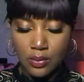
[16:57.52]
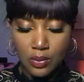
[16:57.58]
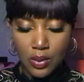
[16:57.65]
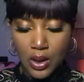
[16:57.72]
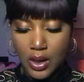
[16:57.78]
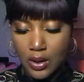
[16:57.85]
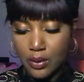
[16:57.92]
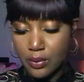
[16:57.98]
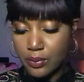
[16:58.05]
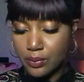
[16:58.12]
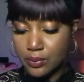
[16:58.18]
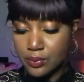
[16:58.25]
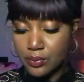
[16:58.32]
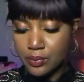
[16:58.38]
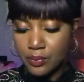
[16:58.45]
Wow.
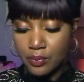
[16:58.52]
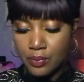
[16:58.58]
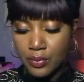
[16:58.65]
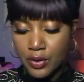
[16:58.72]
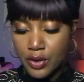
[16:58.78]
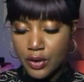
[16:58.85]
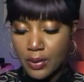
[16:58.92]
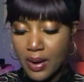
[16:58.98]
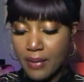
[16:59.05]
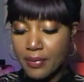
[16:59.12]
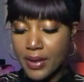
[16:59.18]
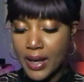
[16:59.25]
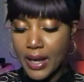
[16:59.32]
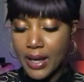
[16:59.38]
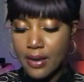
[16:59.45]
You have
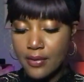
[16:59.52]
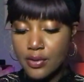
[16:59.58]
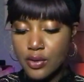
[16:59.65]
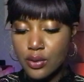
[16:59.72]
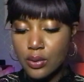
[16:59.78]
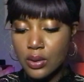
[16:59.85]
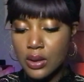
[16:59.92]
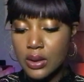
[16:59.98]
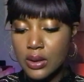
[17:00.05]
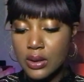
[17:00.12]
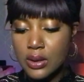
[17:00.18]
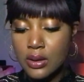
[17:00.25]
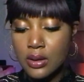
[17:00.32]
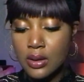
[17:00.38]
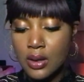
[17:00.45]
the 8 of
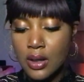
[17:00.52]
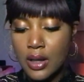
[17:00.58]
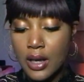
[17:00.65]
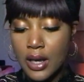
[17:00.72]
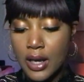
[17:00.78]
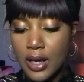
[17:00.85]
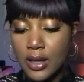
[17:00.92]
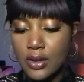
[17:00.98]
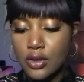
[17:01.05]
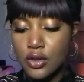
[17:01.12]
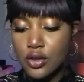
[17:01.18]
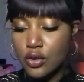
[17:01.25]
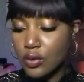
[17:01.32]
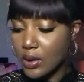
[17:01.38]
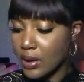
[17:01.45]
Swords and
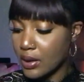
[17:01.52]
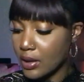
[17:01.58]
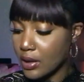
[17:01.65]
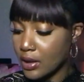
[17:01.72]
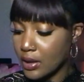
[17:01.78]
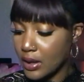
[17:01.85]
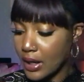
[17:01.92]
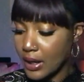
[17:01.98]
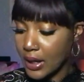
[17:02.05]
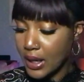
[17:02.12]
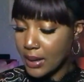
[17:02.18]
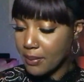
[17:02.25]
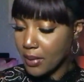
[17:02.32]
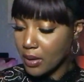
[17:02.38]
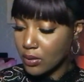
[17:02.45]
Strength that
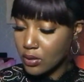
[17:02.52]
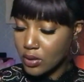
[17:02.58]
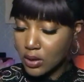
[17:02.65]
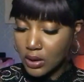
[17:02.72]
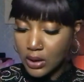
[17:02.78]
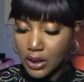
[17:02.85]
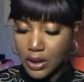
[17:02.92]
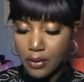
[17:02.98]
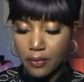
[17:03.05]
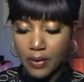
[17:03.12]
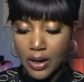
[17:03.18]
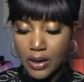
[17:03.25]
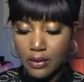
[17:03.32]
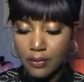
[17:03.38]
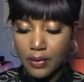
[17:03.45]
came out to
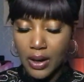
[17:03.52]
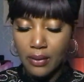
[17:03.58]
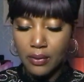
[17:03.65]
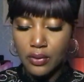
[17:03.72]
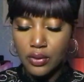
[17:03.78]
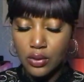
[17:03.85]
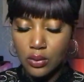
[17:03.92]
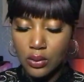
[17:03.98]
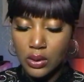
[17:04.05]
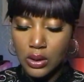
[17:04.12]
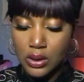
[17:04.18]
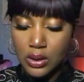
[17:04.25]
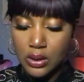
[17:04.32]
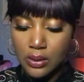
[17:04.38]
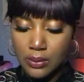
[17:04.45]
clarify the 5 of
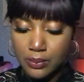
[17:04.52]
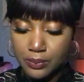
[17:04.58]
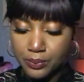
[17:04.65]
Swords.